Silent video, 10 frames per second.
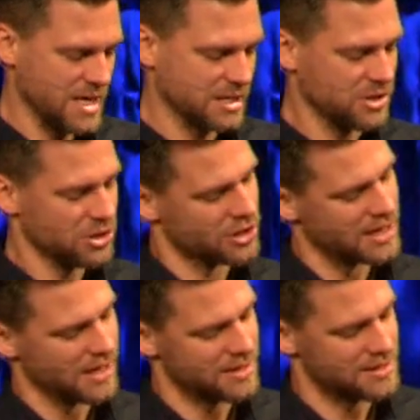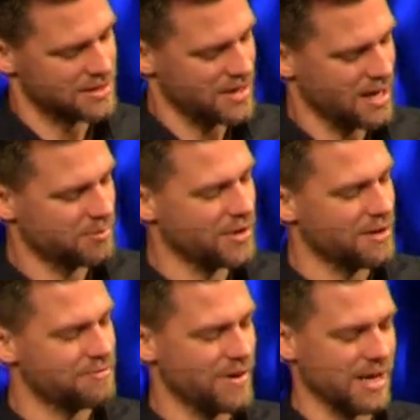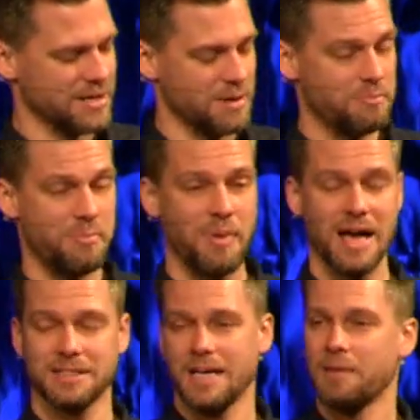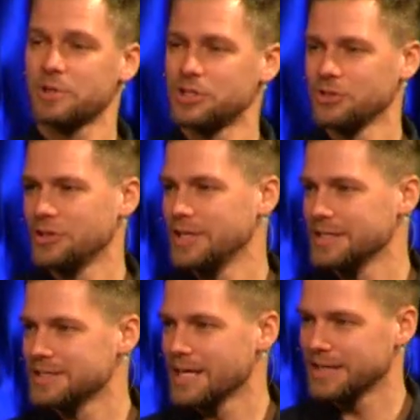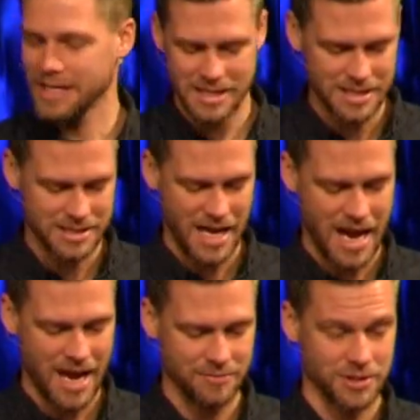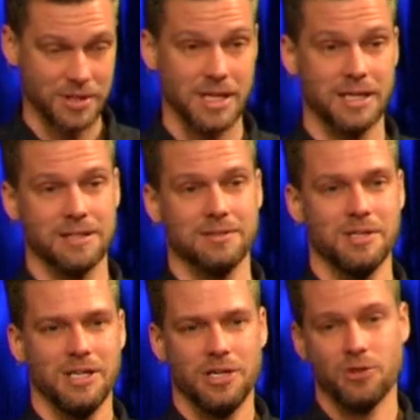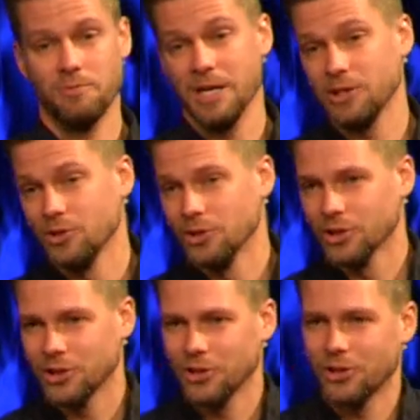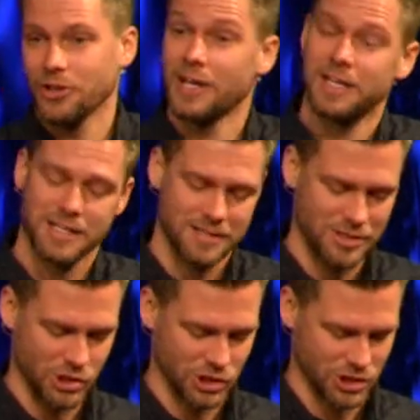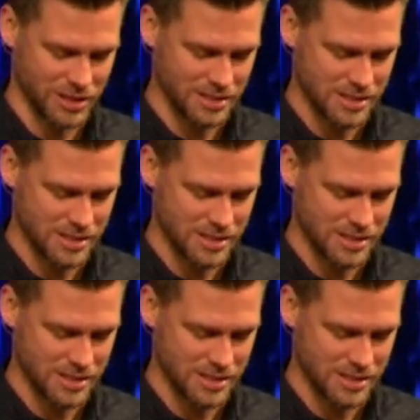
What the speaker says: your kids and helping them find the best opportunities that they need to have so that they can either make you look good or they can look good.